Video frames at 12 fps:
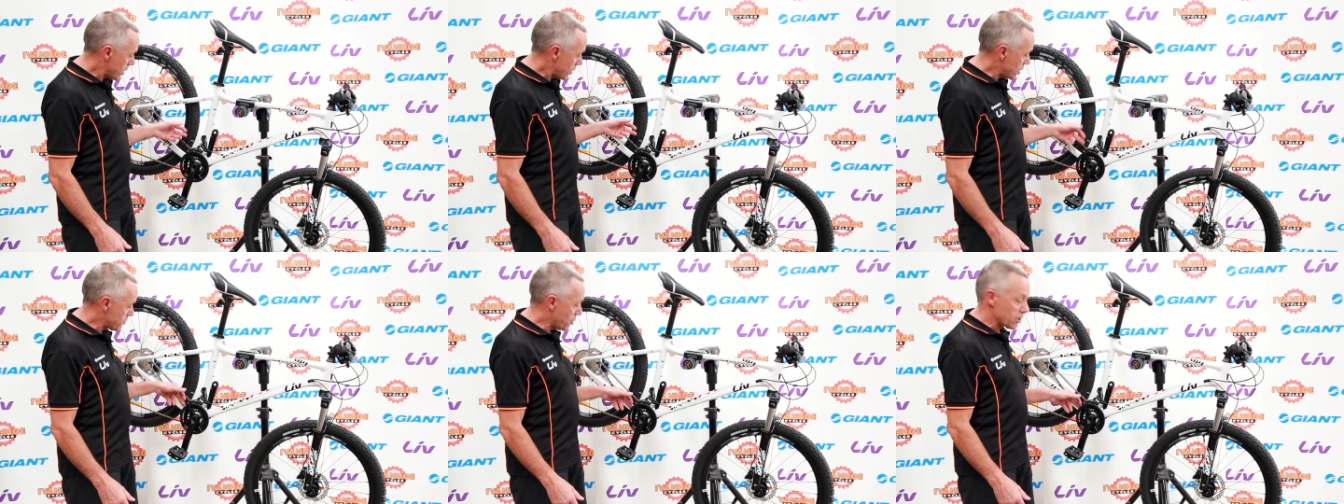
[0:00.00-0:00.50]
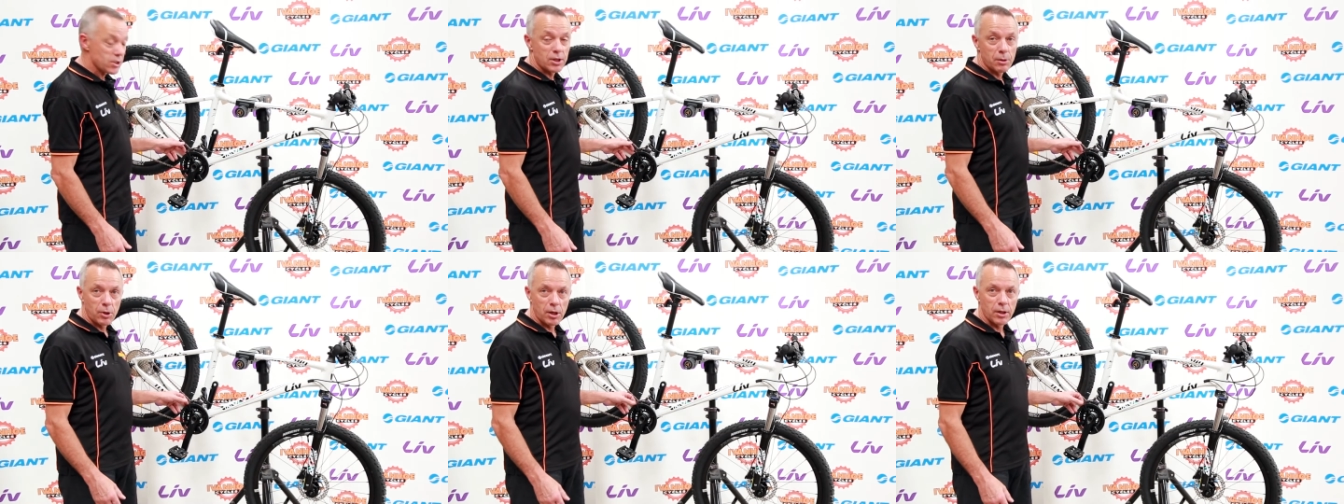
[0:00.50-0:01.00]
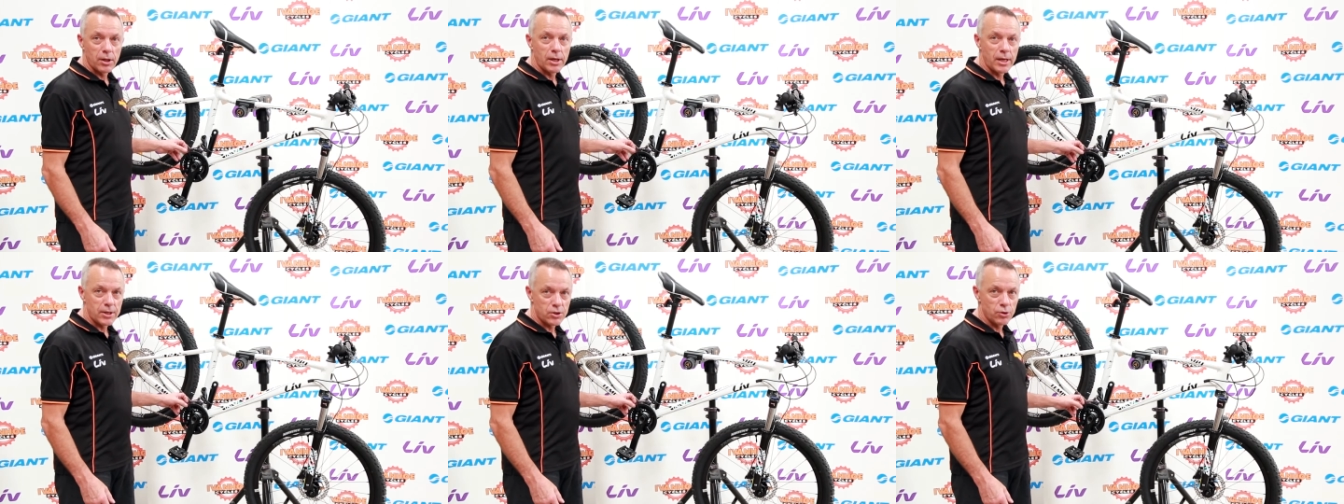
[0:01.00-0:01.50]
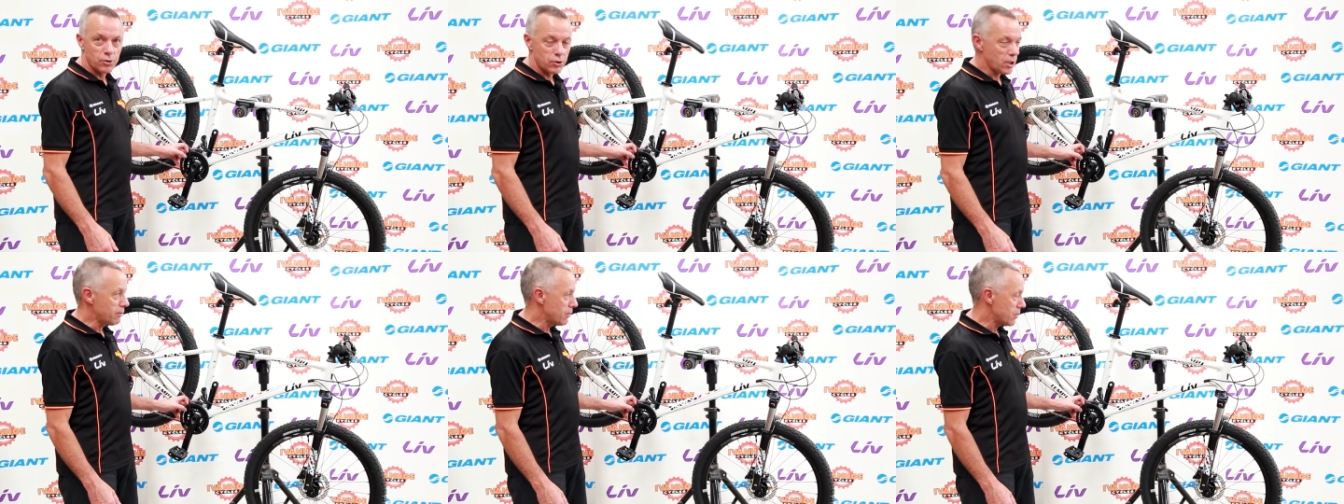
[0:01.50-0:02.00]
This bike's in the middle and has 2
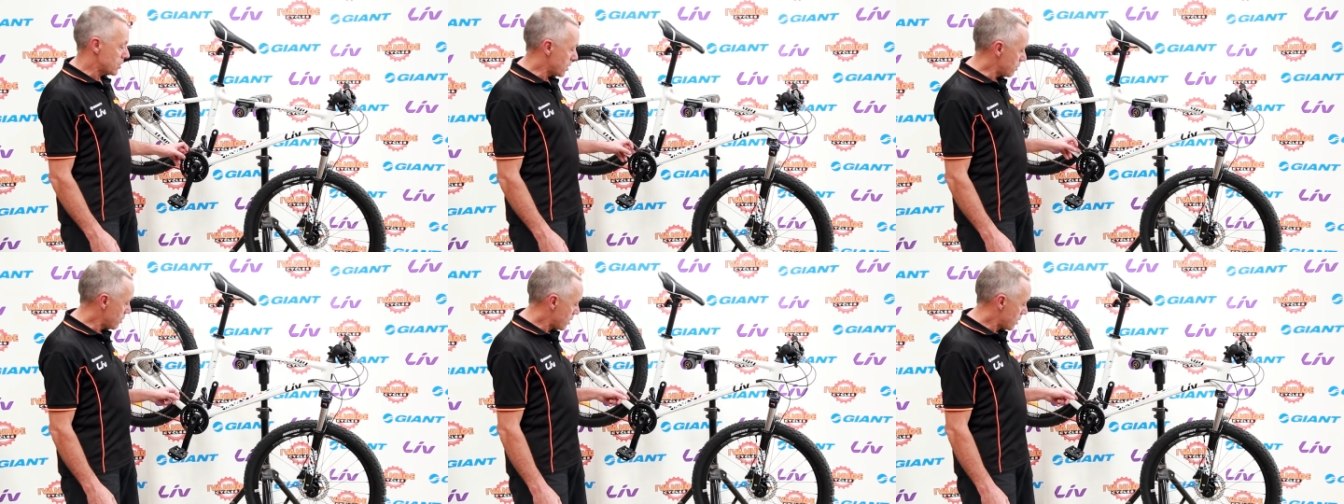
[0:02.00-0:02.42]
chainrings, so